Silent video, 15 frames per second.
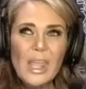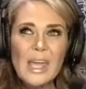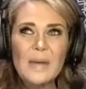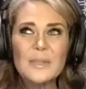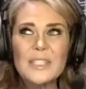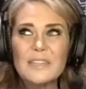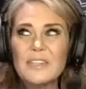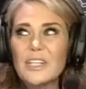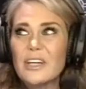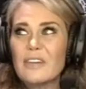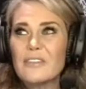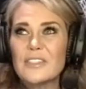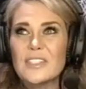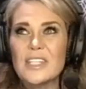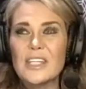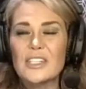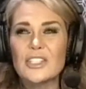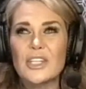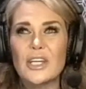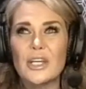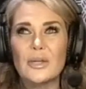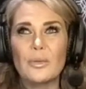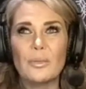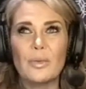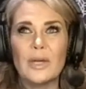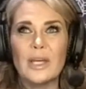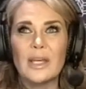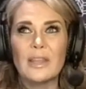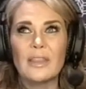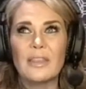was having a conversation
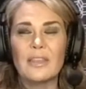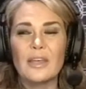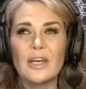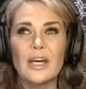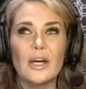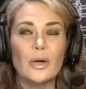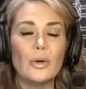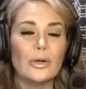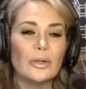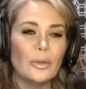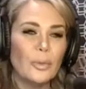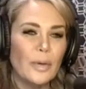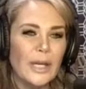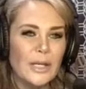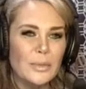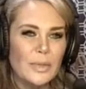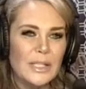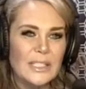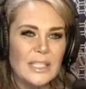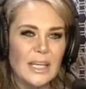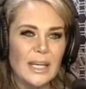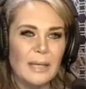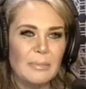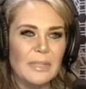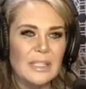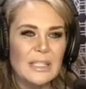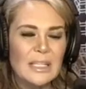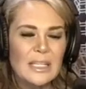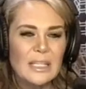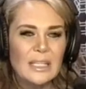with Gordon Quaid one time, and
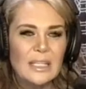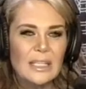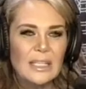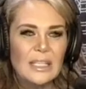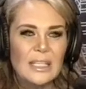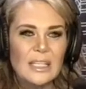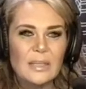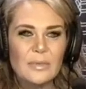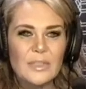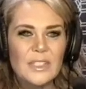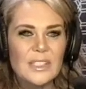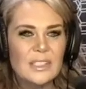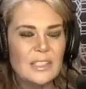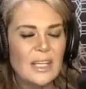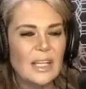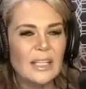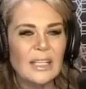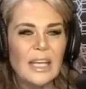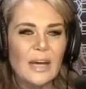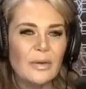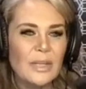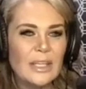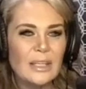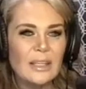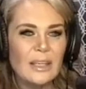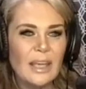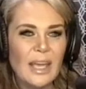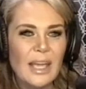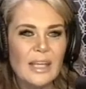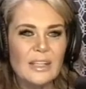he was telling how he
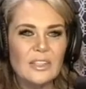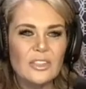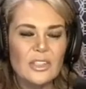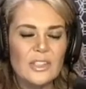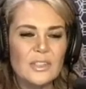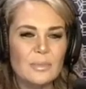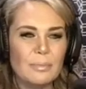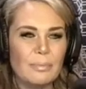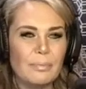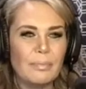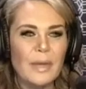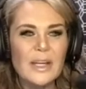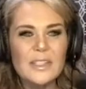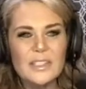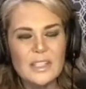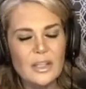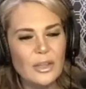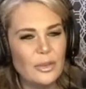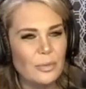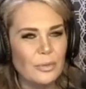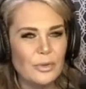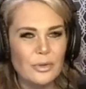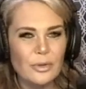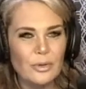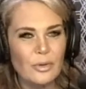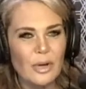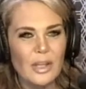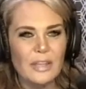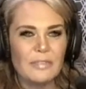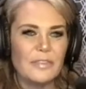hated just buzzing through
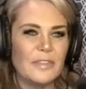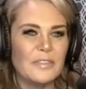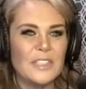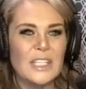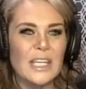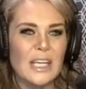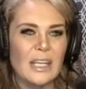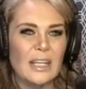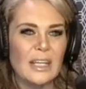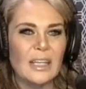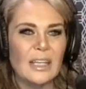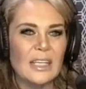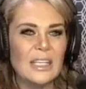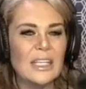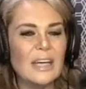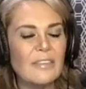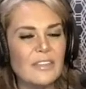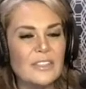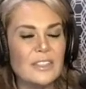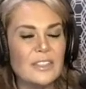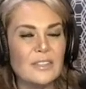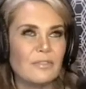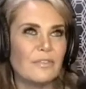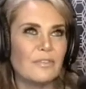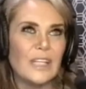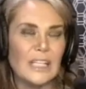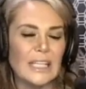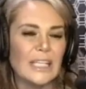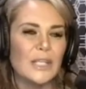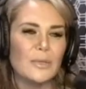on the 15, and that he doesn't
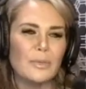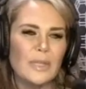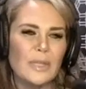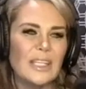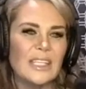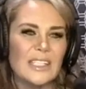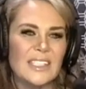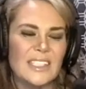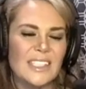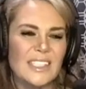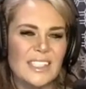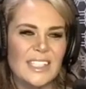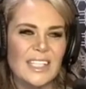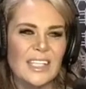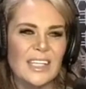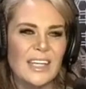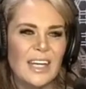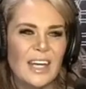feel like he really gets to see